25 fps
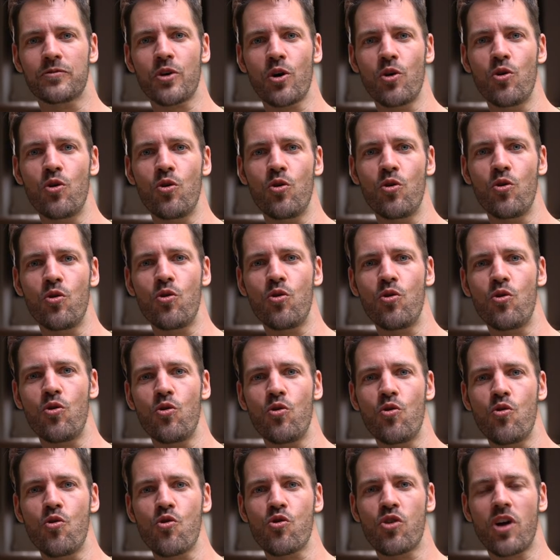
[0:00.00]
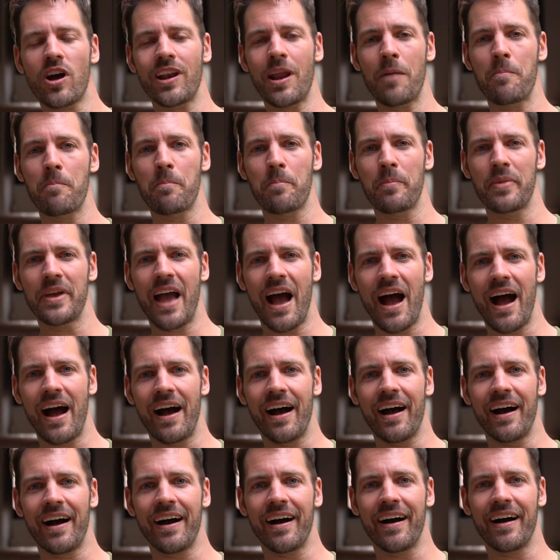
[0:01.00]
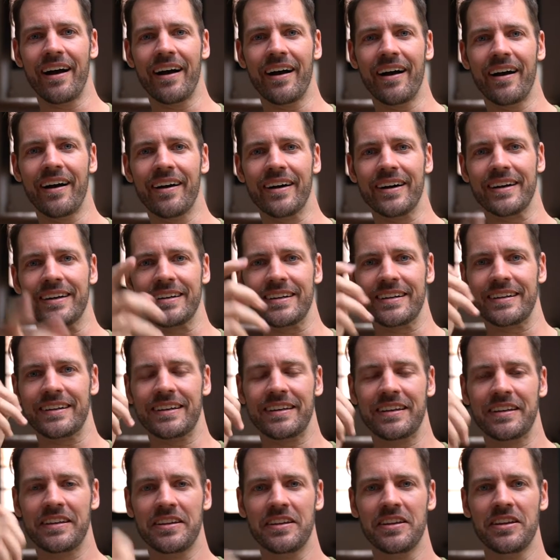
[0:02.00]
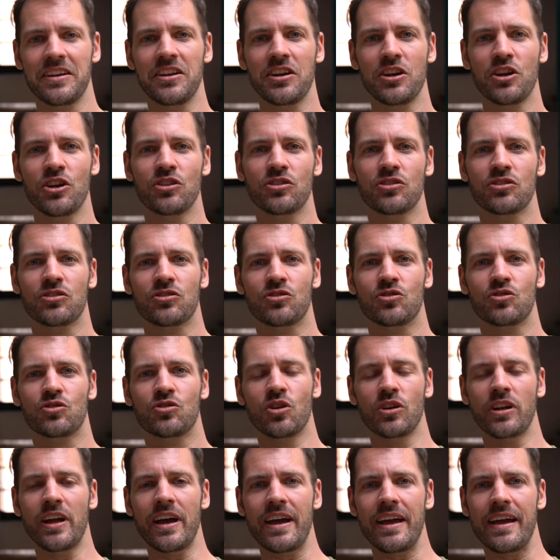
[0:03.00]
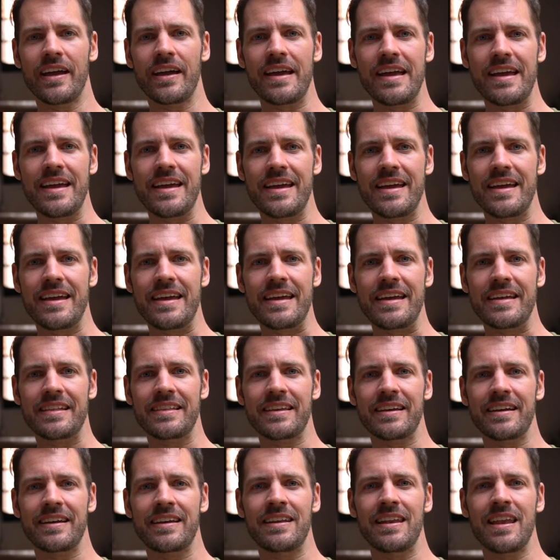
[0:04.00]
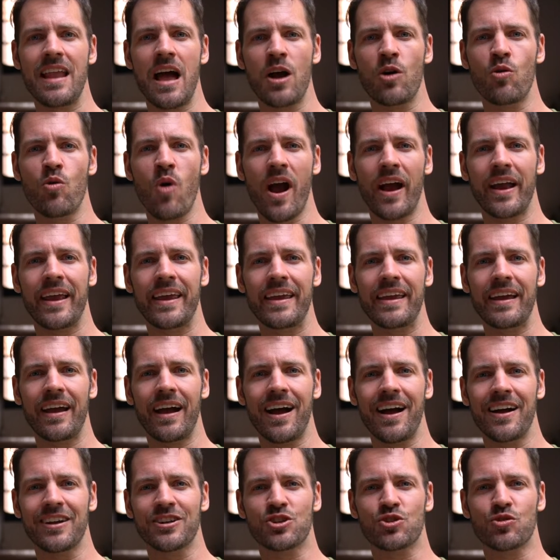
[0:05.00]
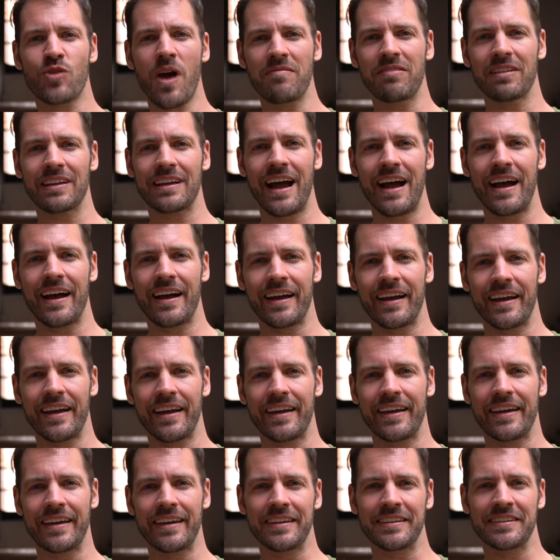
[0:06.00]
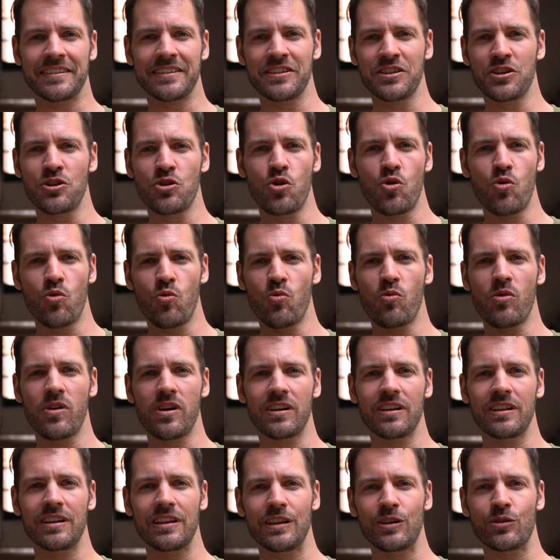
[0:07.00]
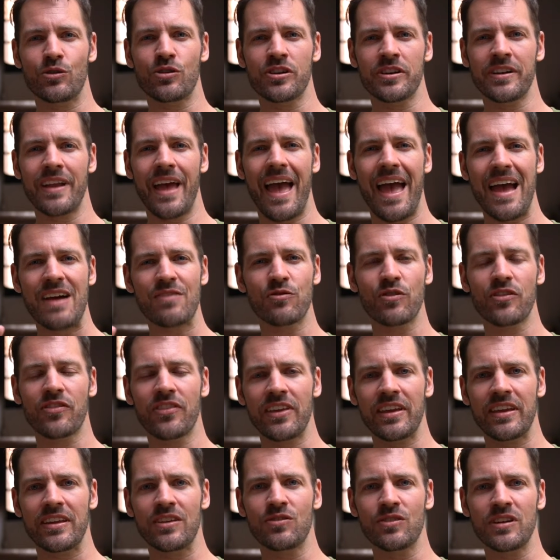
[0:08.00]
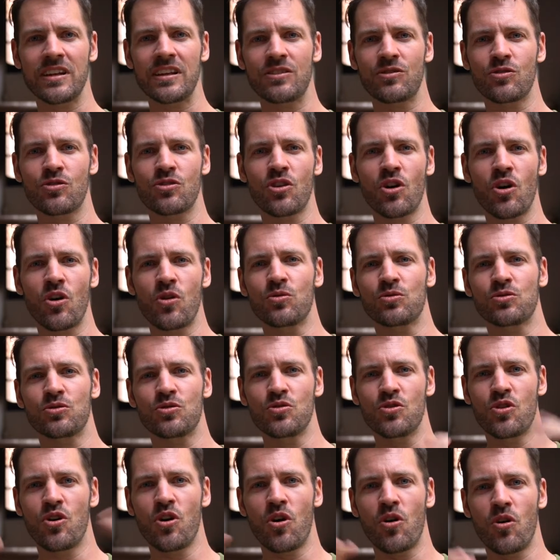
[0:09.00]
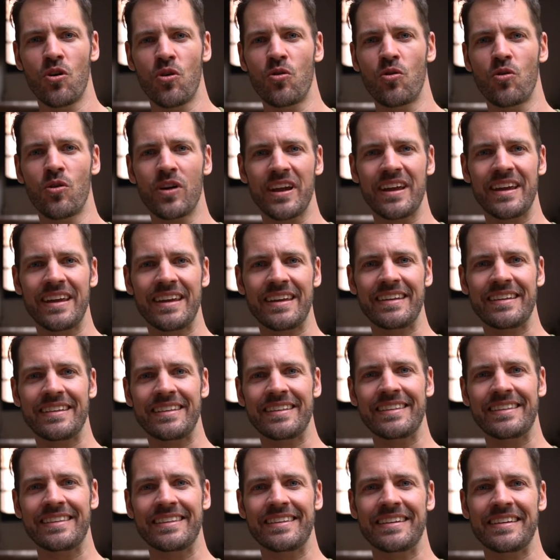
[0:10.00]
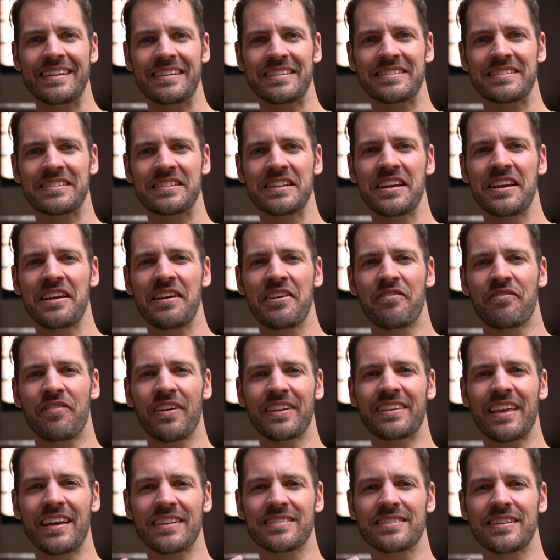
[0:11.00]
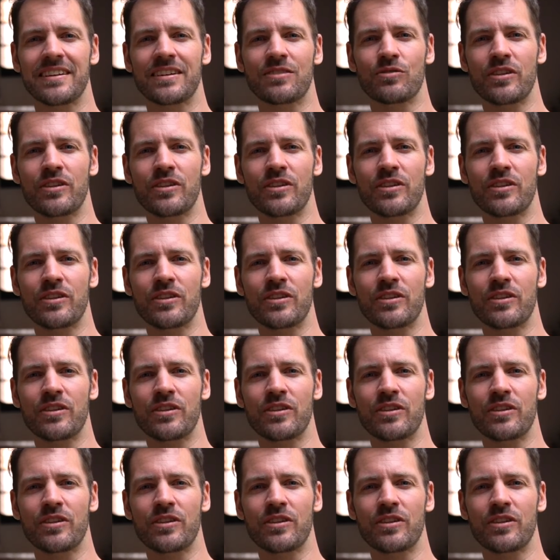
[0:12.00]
to Colombia! Today, the La Guajira travel guide. You will learn everything you need to know to go in this fantastic